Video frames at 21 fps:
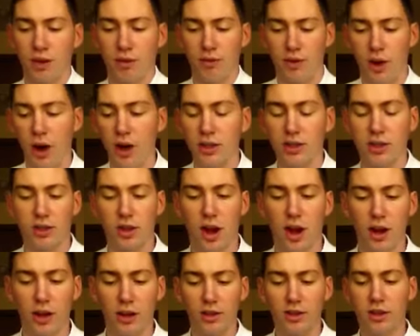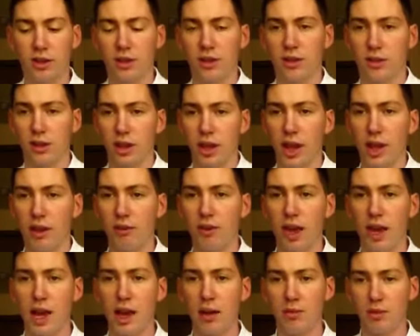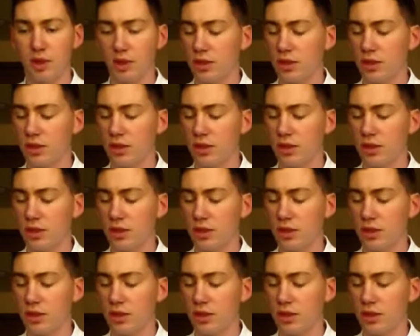False starts, delay of games.